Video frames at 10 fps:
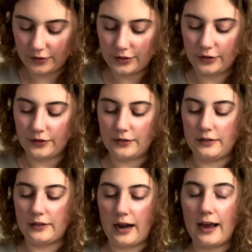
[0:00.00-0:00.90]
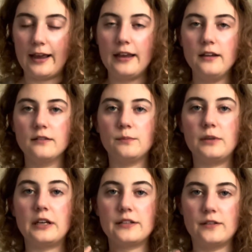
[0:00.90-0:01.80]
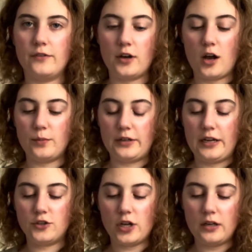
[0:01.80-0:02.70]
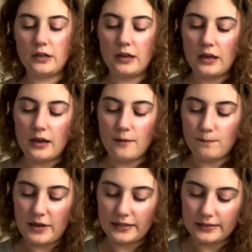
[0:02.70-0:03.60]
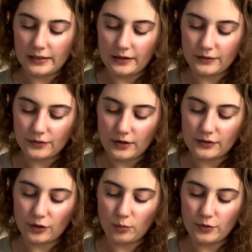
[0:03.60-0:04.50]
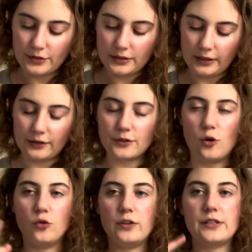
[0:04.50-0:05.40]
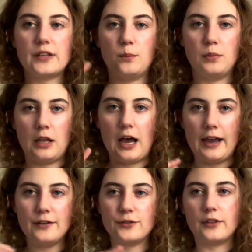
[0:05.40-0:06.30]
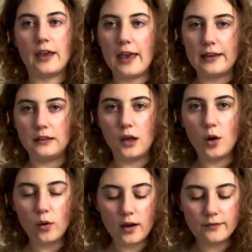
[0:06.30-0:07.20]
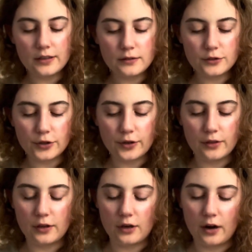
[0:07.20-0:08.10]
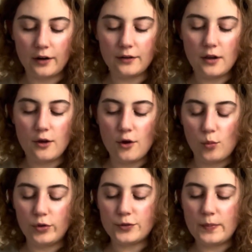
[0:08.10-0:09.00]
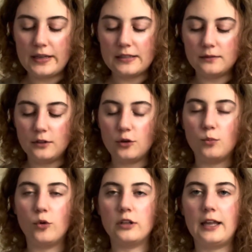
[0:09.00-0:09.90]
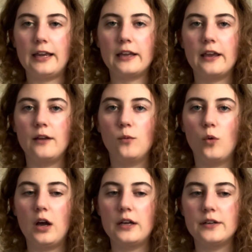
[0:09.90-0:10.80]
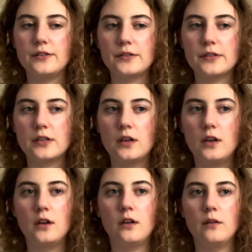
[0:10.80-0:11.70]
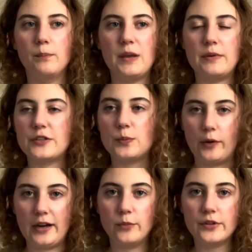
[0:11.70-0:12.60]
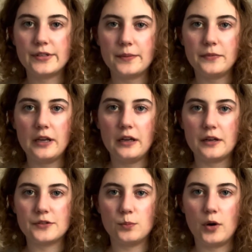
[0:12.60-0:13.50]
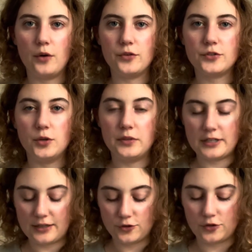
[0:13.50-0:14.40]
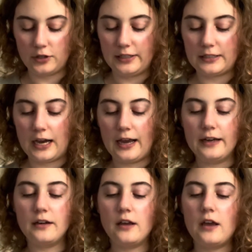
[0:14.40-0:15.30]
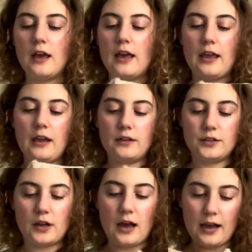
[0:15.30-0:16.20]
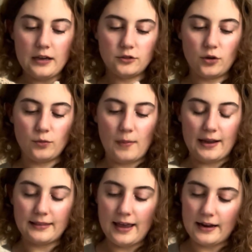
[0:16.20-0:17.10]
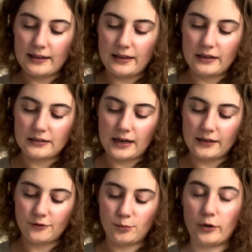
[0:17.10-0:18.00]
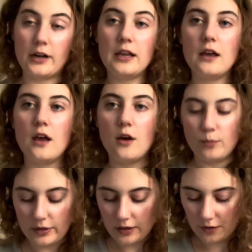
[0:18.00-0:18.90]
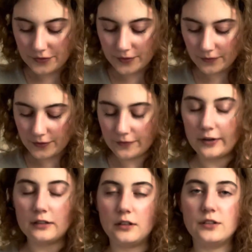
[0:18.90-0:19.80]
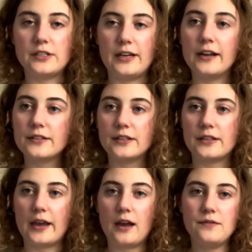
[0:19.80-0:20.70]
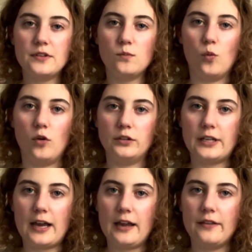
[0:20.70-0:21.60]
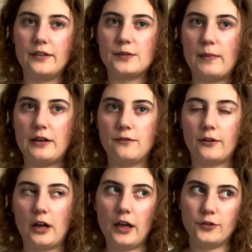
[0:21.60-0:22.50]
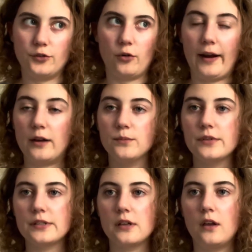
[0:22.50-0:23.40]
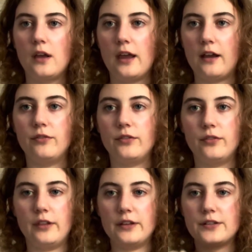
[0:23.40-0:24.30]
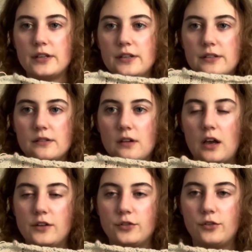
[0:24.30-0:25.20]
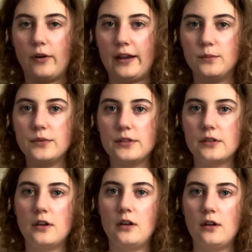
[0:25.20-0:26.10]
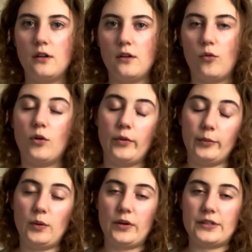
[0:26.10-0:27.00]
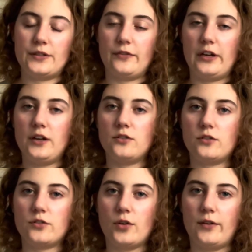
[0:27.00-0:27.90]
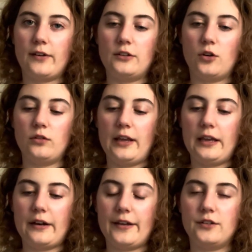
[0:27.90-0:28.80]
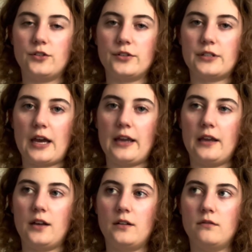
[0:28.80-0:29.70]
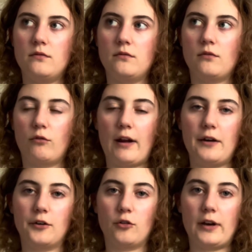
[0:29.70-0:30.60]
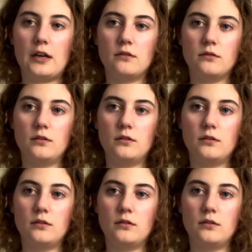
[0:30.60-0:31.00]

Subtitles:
took dye, because of the combination, means that it's almost like only some plies or the halo of it took the yarn, which makes it look more like it was maybe sprayed with something as opposed to intentionally dyed. And I don't mind that. I think it's kind of pretty, but it also feels very low stakes because I have some wool dye that's meant for 100 grams, and this is 100 grams, or it will be once it's finished. So if I don't like it, I can just dye it red or green.